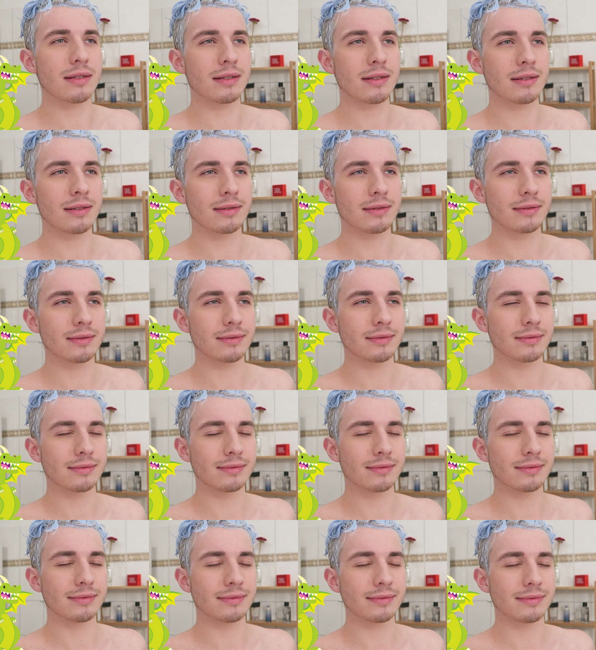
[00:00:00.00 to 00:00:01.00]

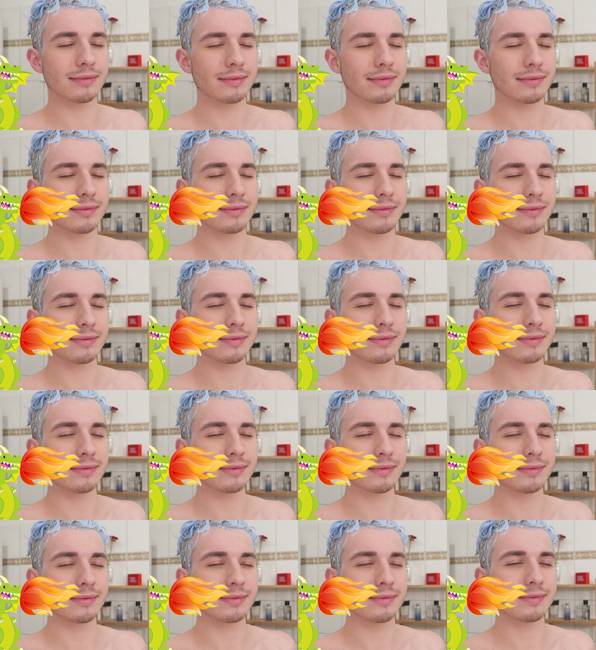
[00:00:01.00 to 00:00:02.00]

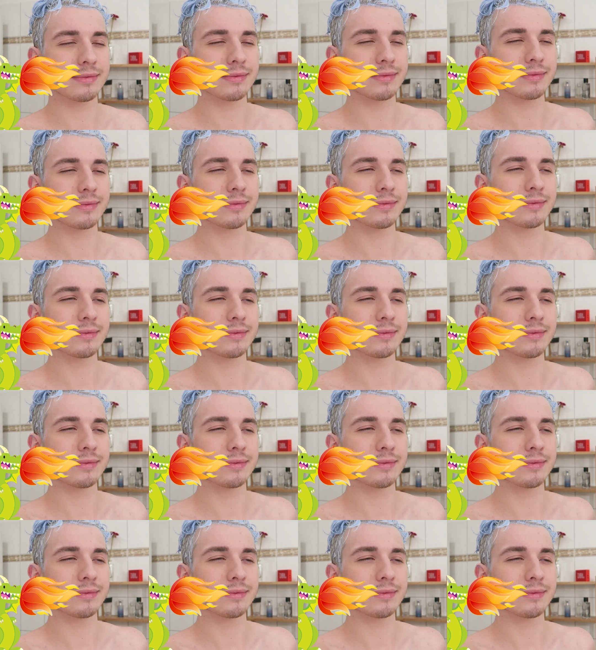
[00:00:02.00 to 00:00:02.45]
Nobody speaks.